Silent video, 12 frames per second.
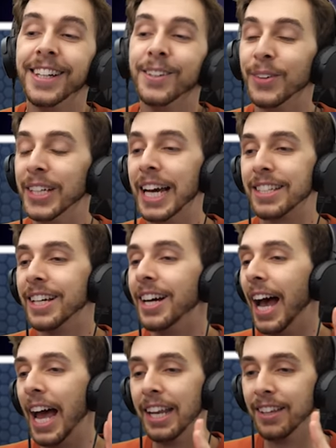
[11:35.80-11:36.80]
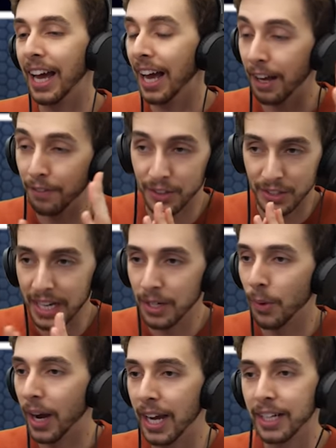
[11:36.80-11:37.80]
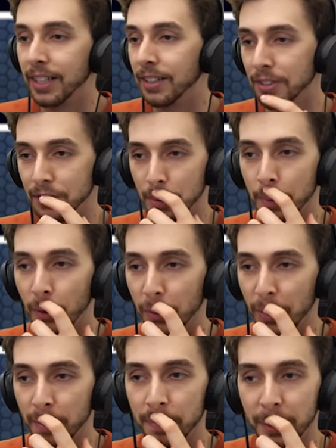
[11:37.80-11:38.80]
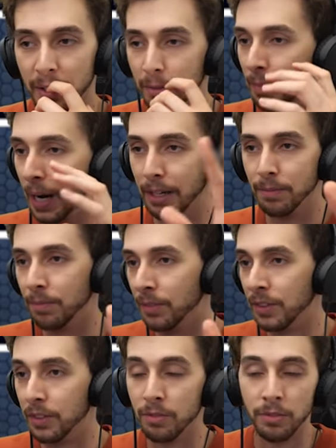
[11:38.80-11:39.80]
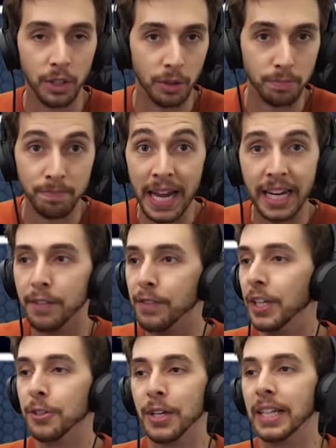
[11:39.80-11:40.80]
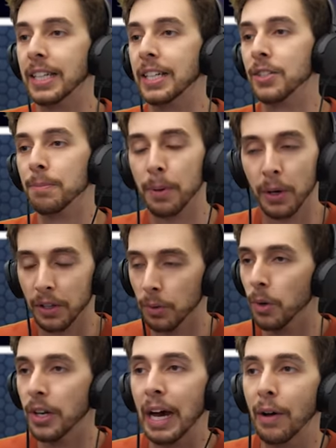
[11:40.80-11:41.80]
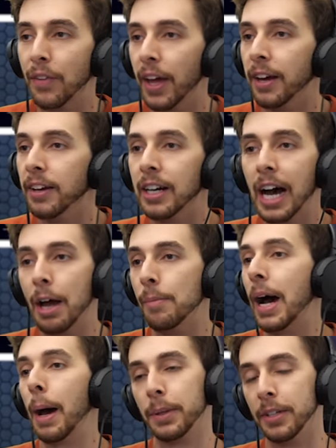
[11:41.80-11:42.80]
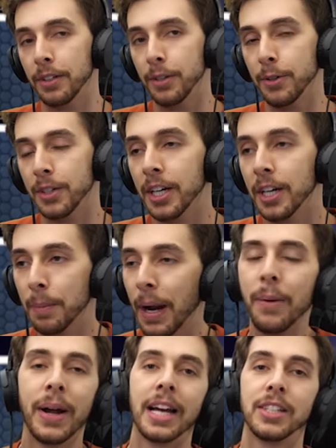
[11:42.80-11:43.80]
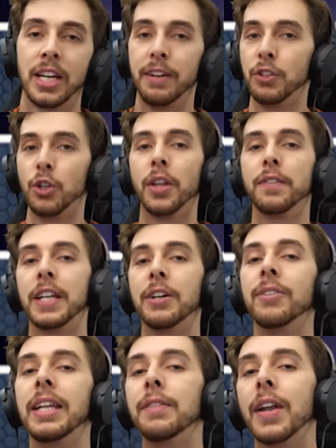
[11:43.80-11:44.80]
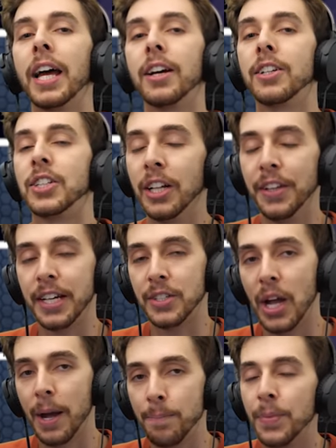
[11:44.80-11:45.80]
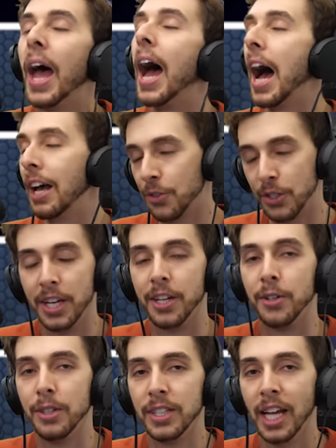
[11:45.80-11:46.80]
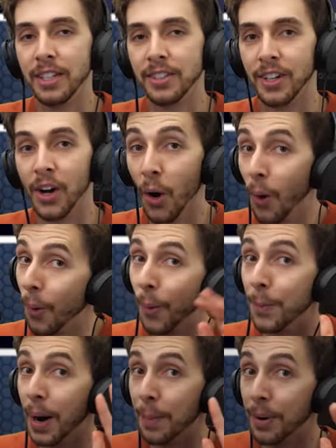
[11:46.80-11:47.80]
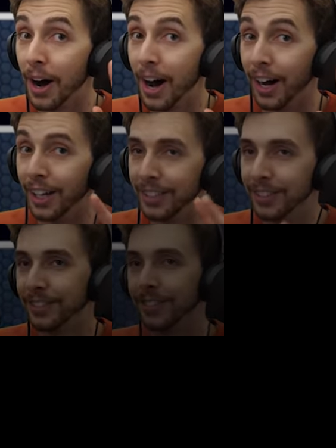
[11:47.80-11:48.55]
But yes, any, I, if there's any way I can support them, you know, by you know, making videos like this and putting the word out there, I'm happy to do it. But anyway, guys, if you enjoyed the video, leave a like, and until next time, I'll see you cuties later. Oh, bye-bye.